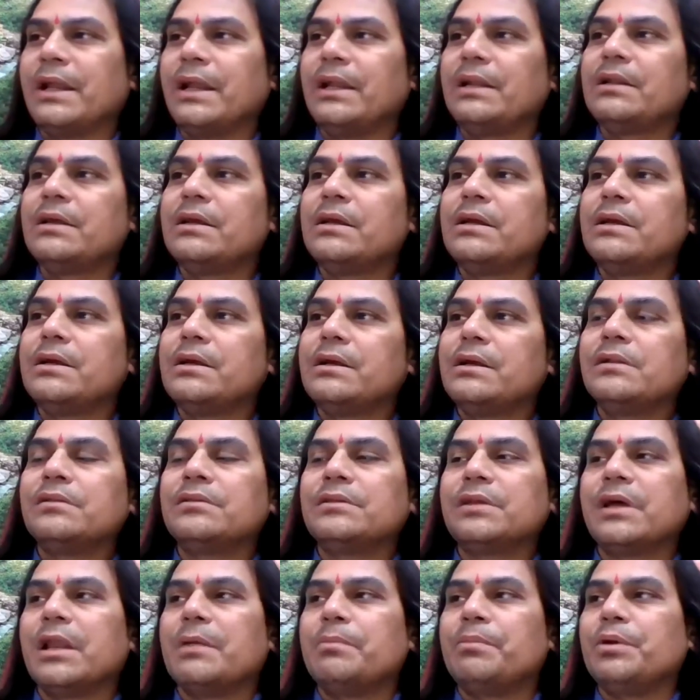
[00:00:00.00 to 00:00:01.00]
RAIN
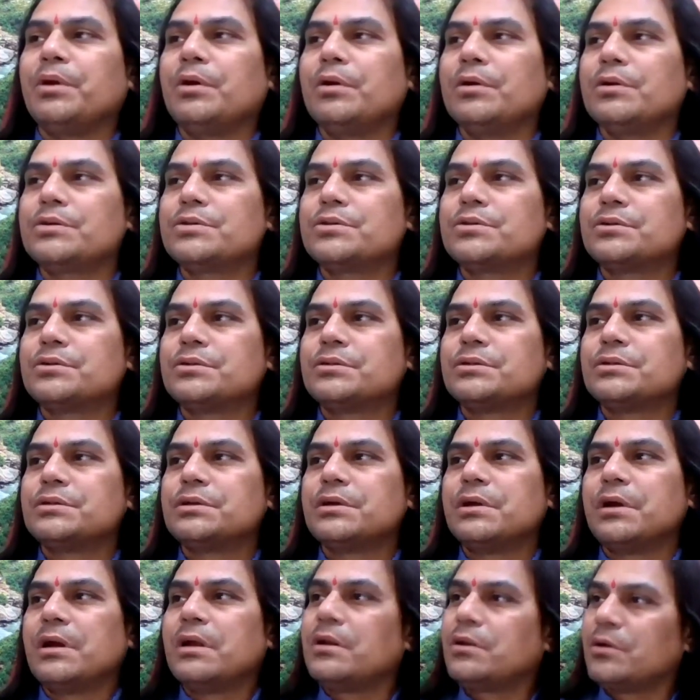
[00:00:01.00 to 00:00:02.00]
in therapy also,
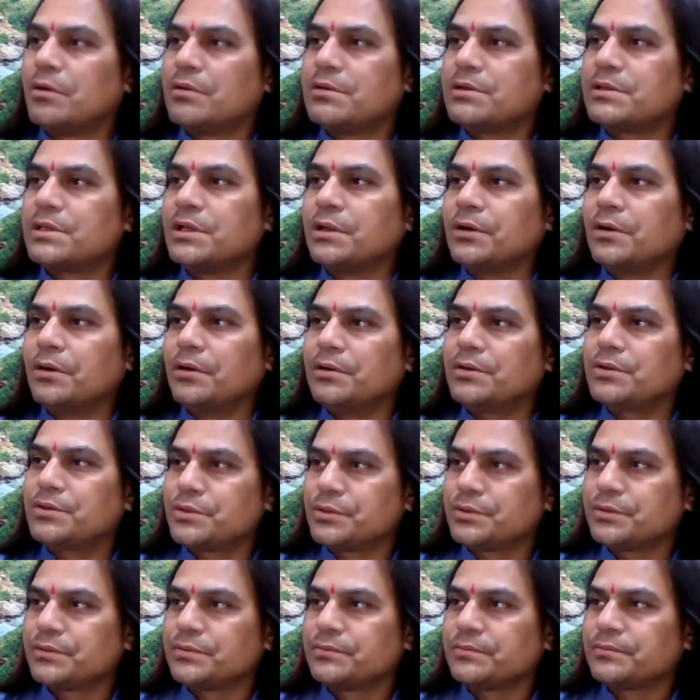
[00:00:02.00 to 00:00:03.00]
in counseling
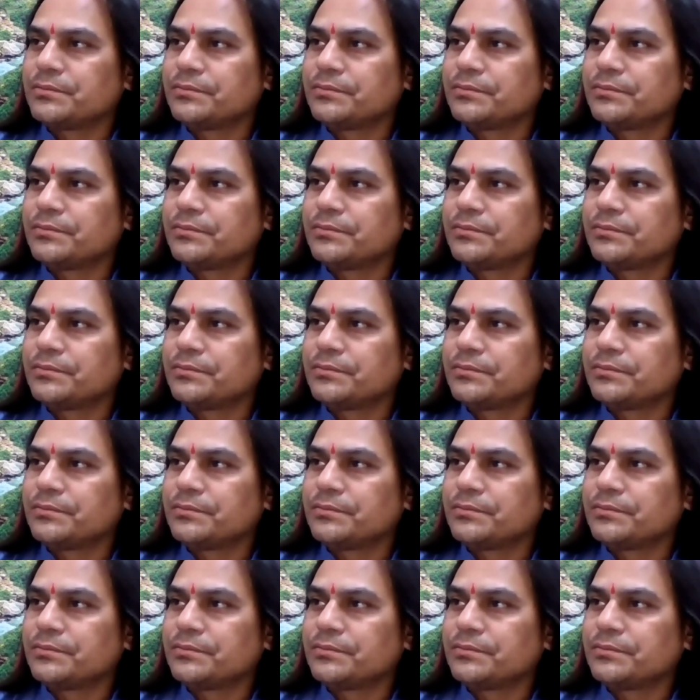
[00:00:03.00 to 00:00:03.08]
also.